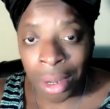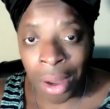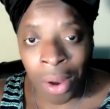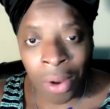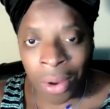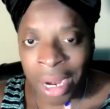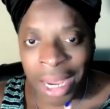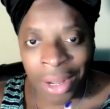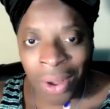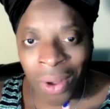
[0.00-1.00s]
Oh,
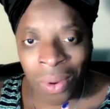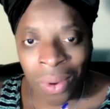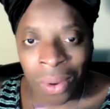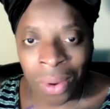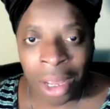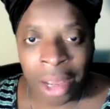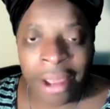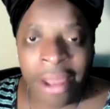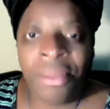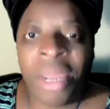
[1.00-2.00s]
that go!
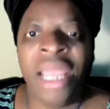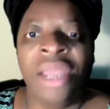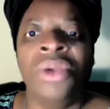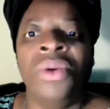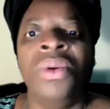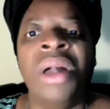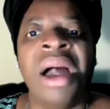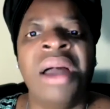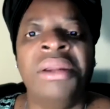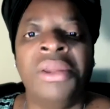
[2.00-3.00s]
Made
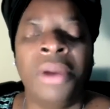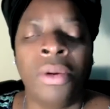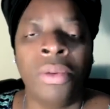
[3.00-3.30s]
Uganda the